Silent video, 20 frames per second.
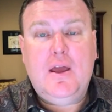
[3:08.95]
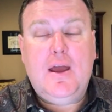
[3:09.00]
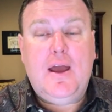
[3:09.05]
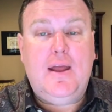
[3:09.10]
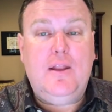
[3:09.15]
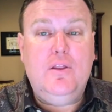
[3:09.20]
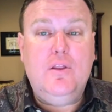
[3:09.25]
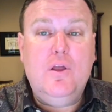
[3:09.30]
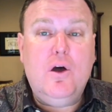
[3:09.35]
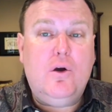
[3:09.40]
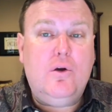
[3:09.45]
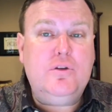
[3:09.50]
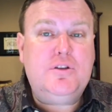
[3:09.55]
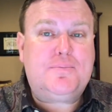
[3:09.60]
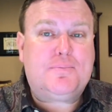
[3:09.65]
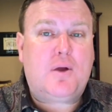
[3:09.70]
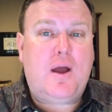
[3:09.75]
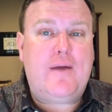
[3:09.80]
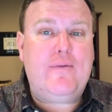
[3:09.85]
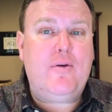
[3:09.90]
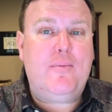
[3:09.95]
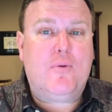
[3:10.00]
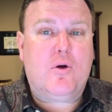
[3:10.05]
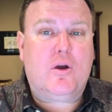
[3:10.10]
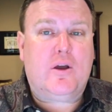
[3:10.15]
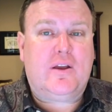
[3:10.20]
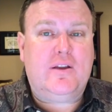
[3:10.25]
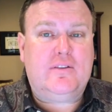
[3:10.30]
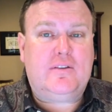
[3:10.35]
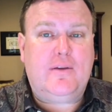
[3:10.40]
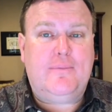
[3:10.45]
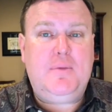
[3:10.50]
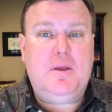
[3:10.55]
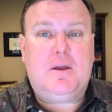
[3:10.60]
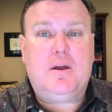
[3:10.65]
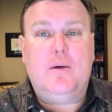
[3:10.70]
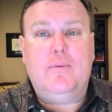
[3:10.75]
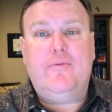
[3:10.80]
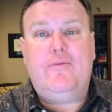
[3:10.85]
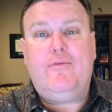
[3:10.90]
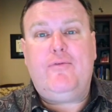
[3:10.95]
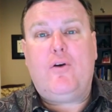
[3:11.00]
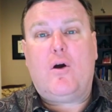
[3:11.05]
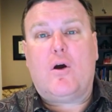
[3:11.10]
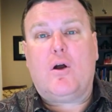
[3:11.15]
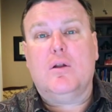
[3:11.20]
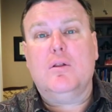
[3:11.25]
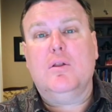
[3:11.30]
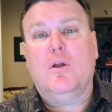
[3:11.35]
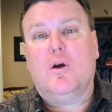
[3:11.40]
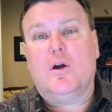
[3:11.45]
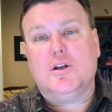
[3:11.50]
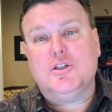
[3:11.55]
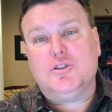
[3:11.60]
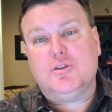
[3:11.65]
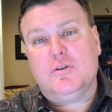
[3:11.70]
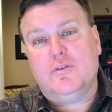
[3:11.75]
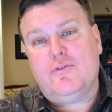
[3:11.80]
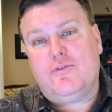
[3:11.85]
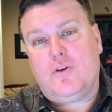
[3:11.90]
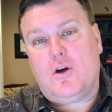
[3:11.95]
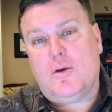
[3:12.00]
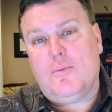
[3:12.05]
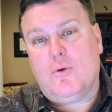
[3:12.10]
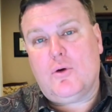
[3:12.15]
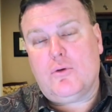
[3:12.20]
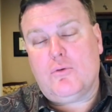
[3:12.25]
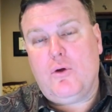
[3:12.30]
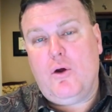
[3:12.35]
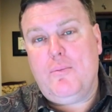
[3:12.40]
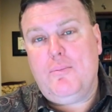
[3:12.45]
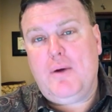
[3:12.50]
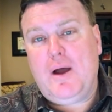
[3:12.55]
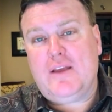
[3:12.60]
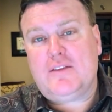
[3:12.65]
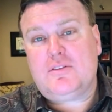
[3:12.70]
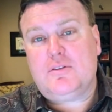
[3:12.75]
and those private markets have become far larger and far more robust.